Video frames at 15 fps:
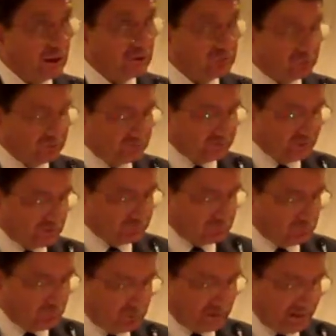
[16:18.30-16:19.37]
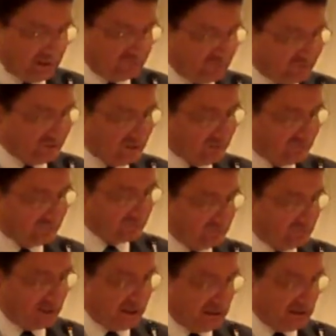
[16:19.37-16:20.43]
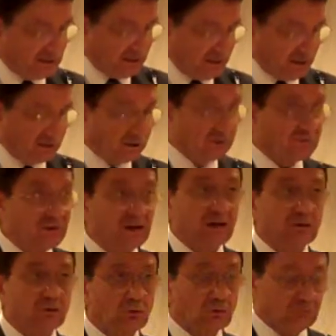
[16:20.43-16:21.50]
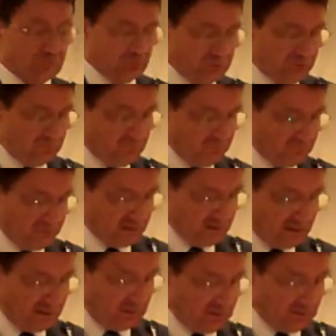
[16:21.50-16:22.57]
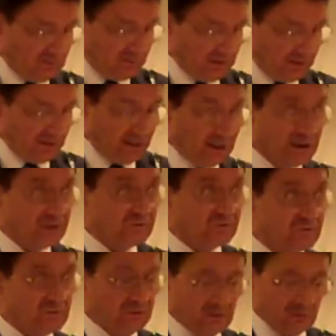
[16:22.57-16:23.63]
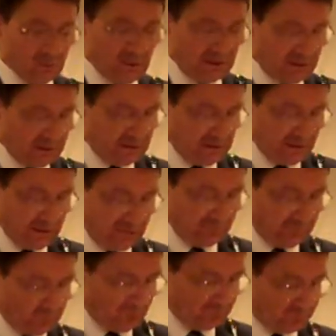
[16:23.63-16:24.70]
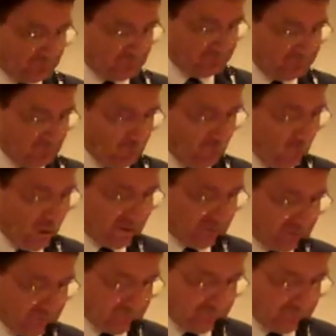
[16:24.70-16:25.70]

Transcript: as a result to look at 6 main areas. And I'll go through them in as quickly as possible. 1.